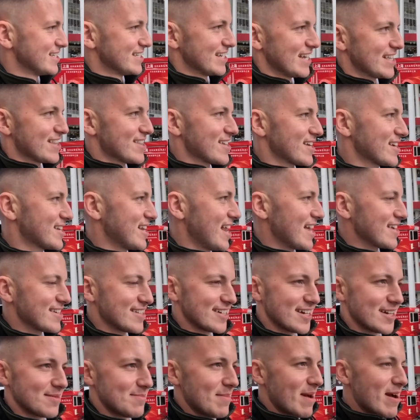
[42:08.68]
That's the
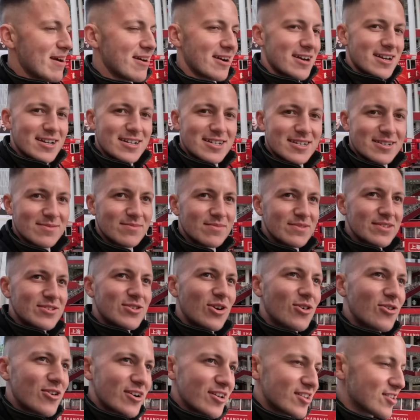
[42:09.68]
classic American
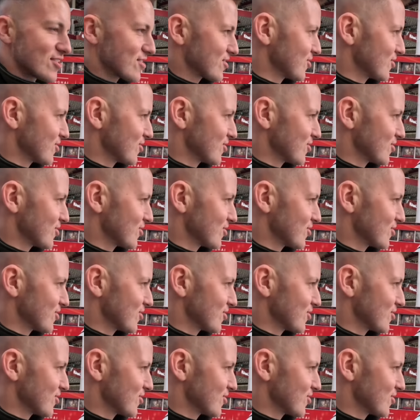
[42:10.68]
tourist